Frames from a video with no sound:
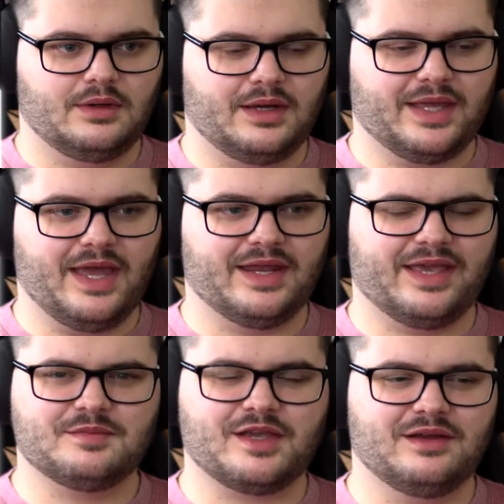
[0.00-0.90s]
Again, it
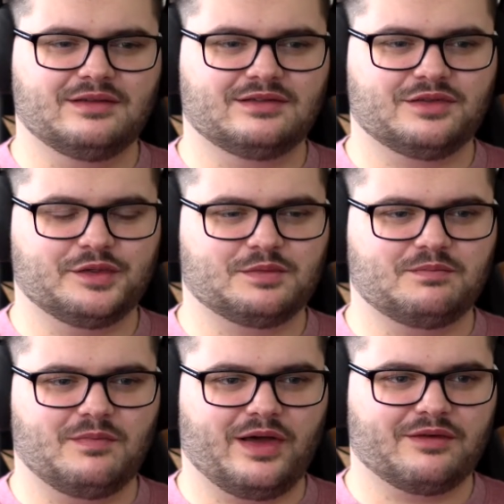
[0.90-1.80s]
keeps going to his,
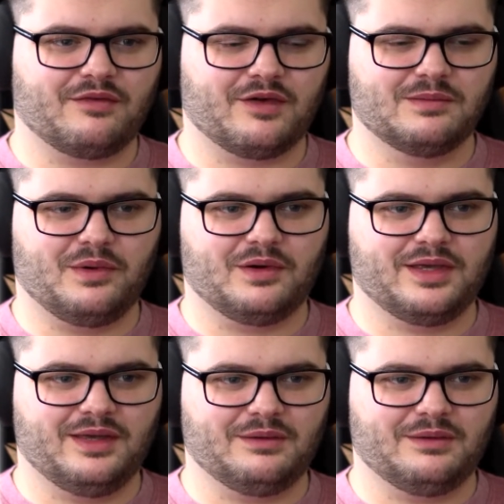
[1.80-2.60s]
front pocket